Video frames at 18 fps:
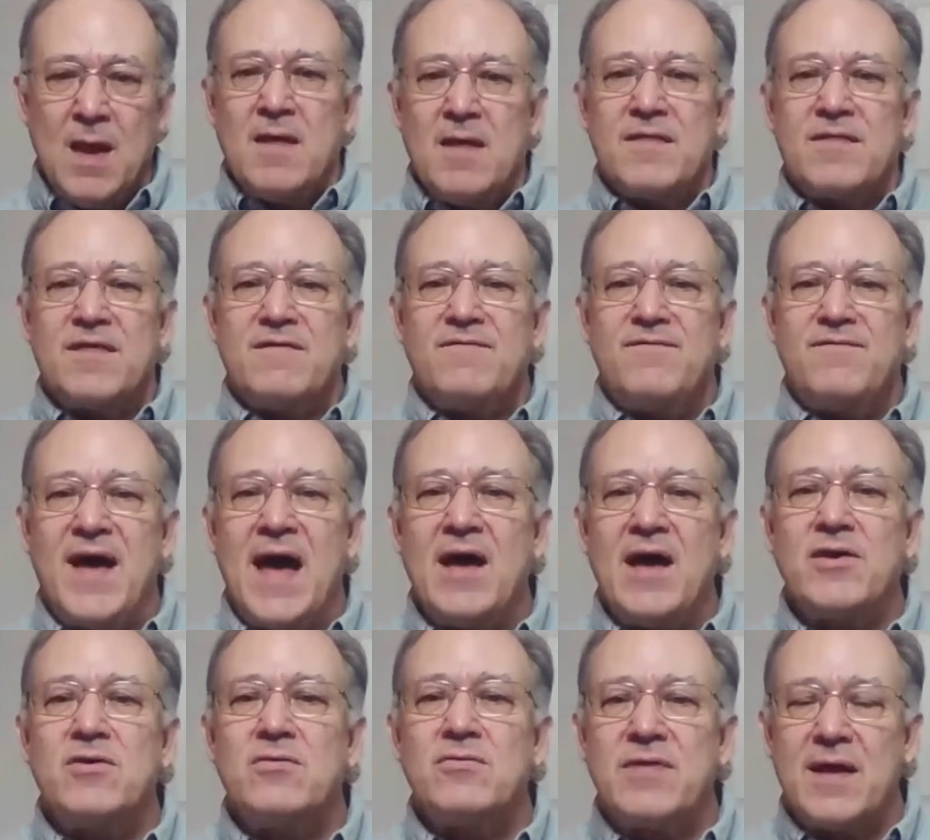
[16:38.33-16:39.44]
the
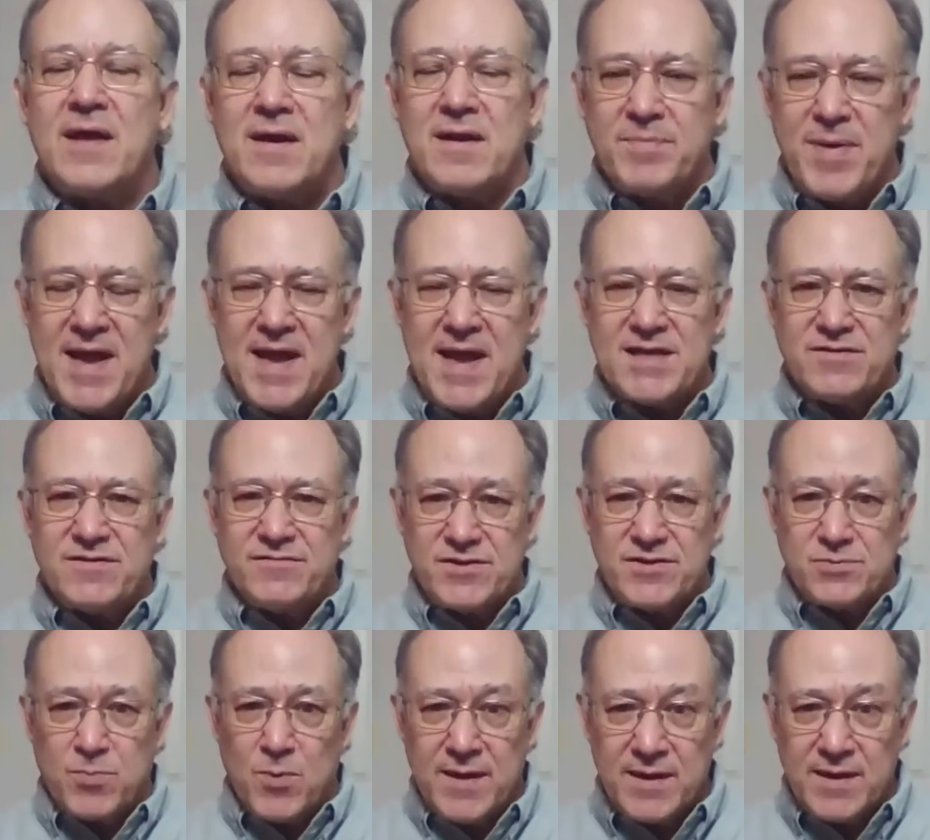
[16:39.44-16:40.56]
value that Onpassive is
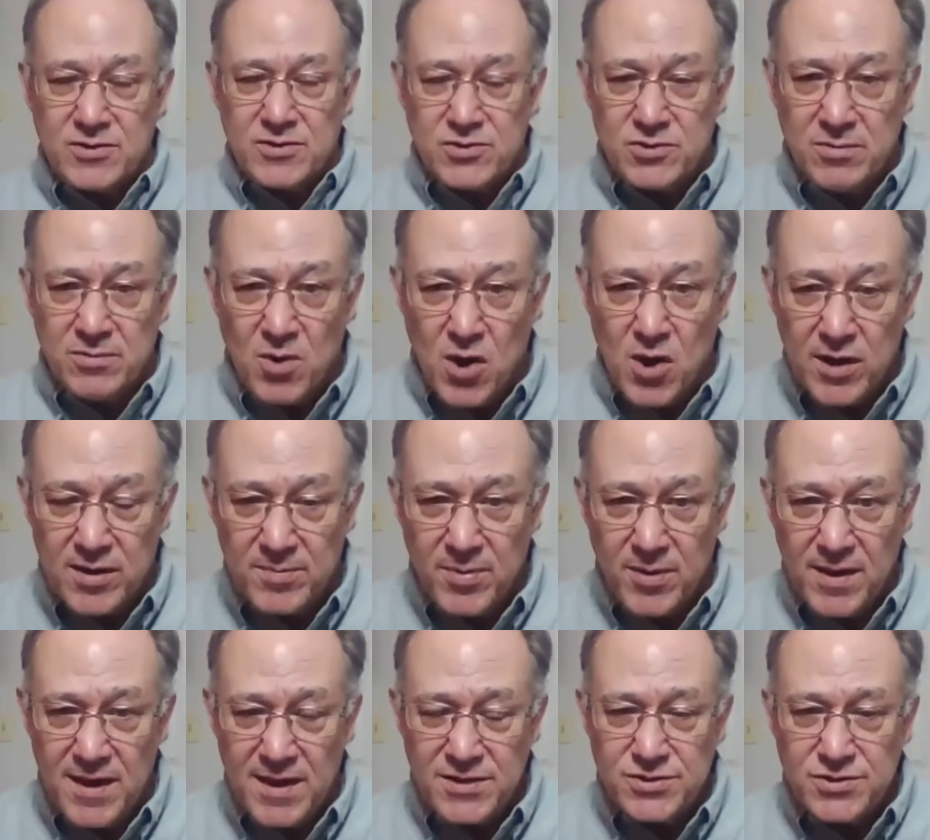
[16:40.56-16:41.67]
bringing to the
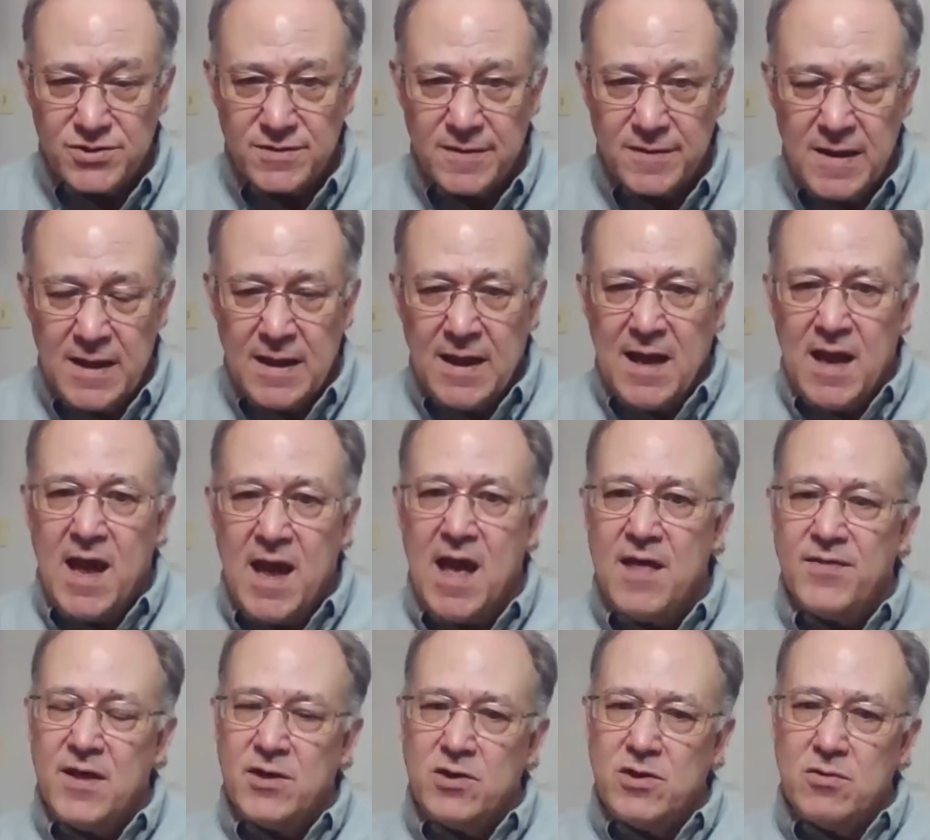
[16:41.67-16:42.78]
marketplace,
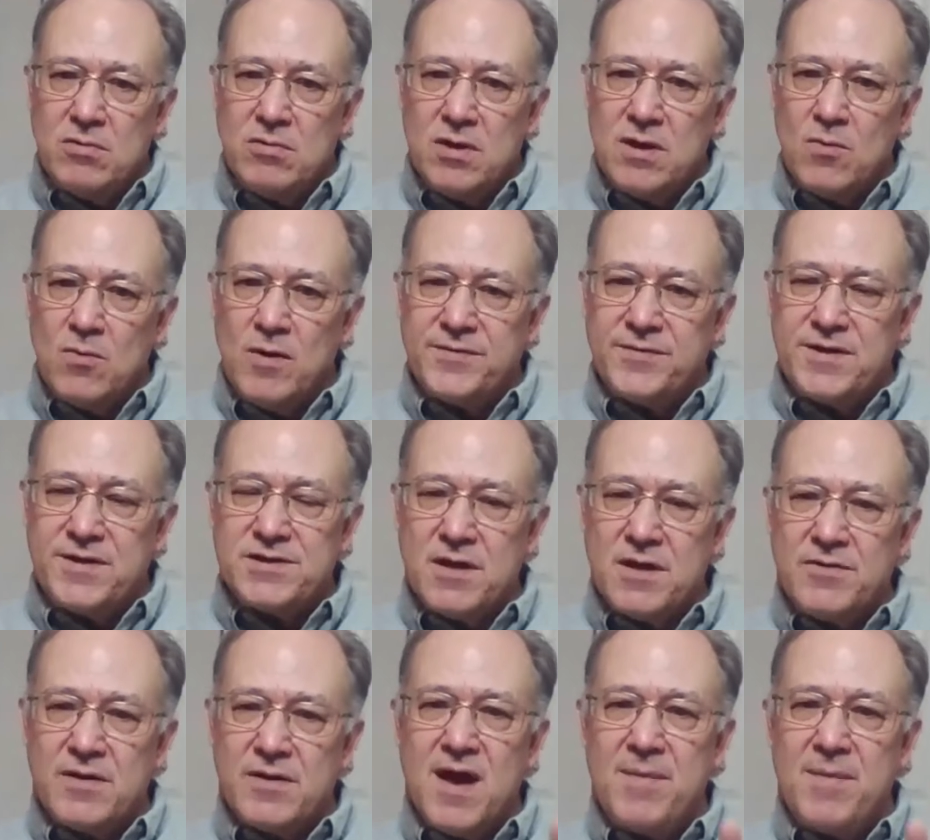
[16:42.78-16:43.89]
and then you look at what these
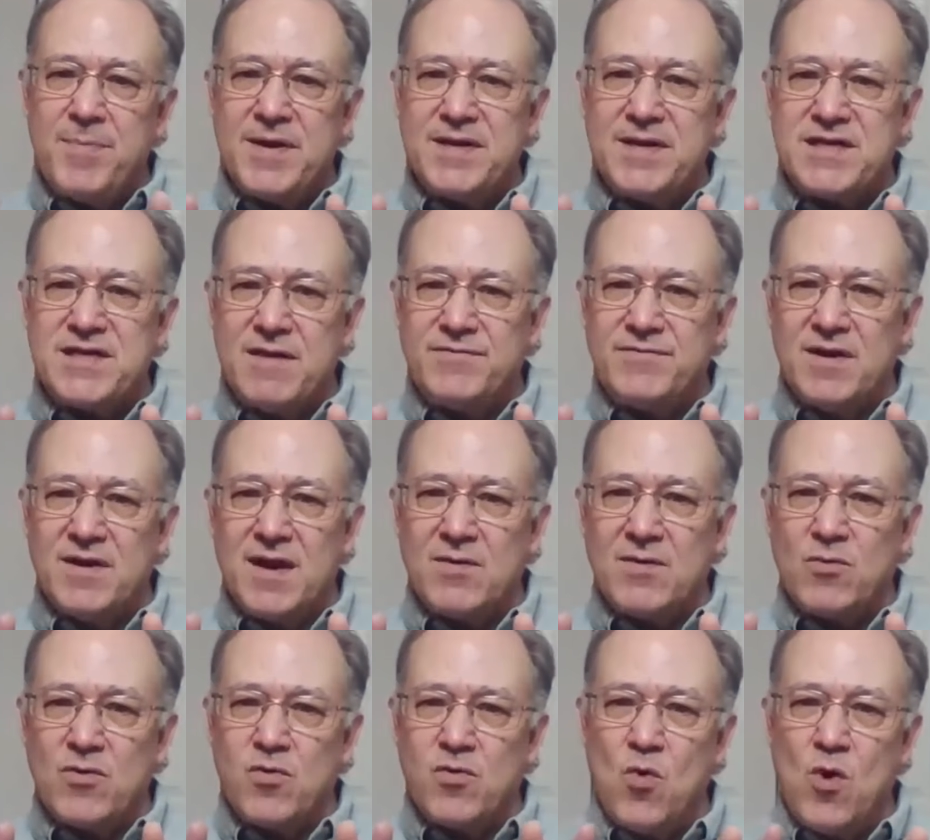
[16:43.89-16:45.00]
other companies have done
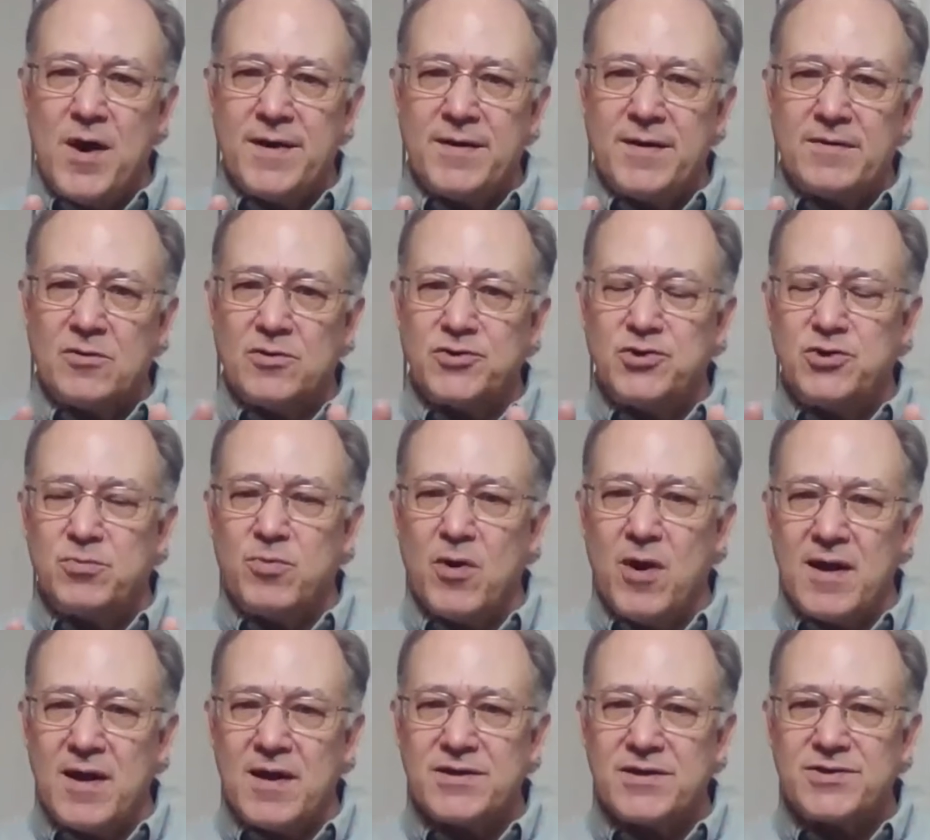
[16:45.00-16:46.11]
with one or two
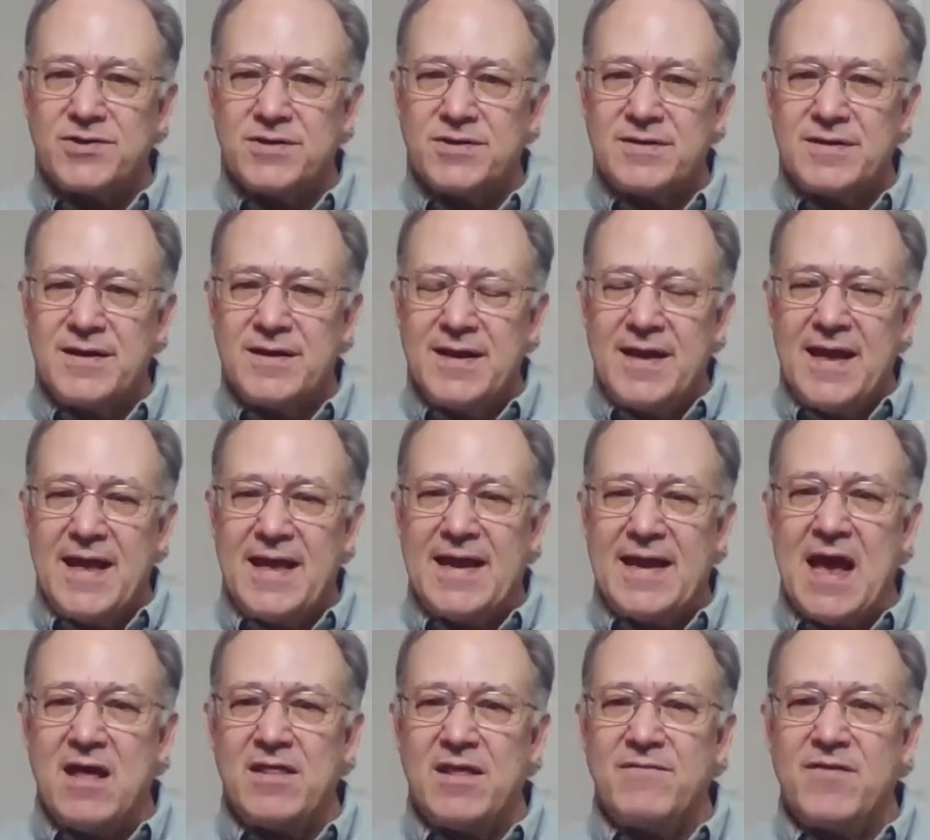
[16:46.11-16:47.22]
products and
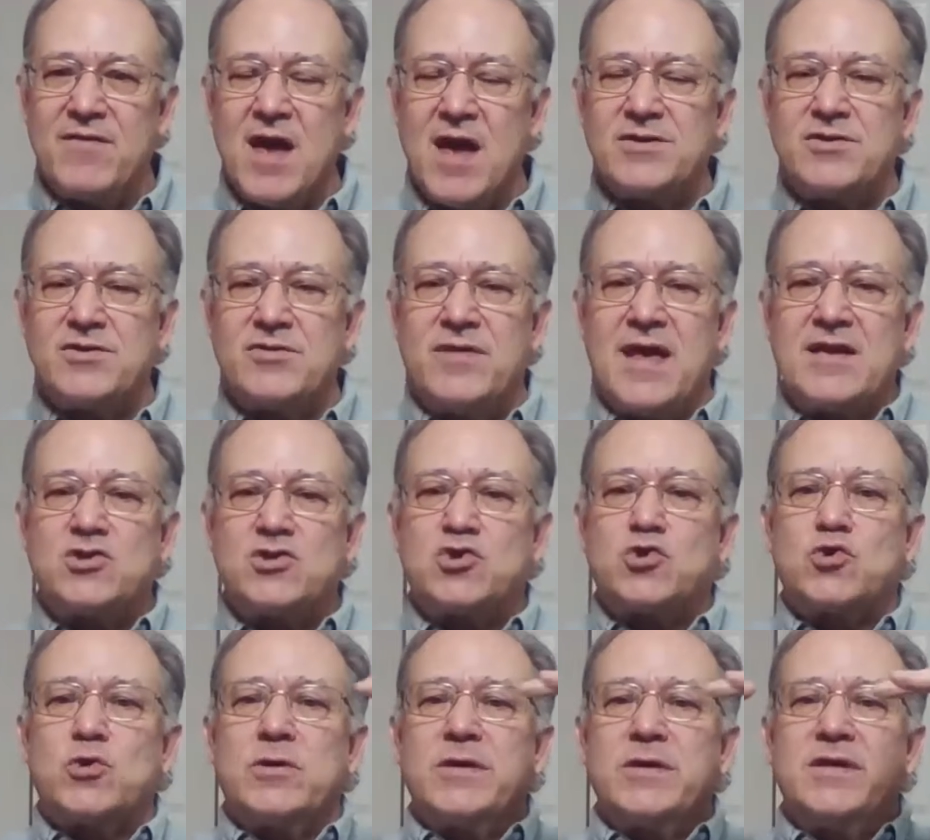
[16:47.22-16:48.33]
how they've gotten to that $1
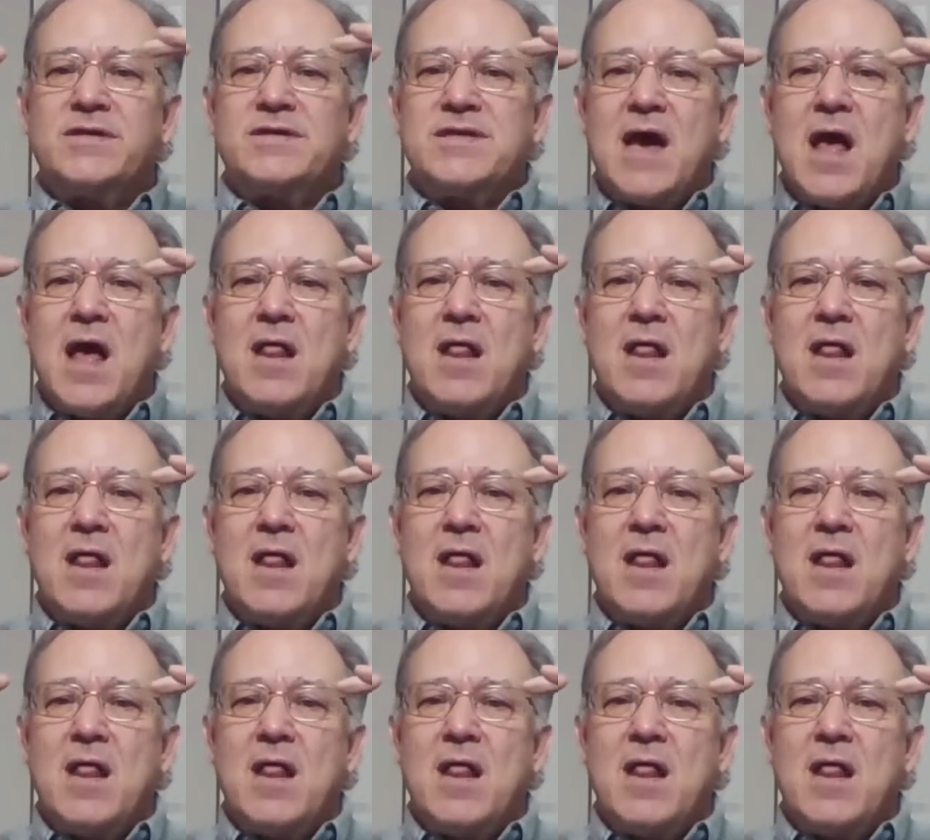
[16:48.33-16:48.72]
trillion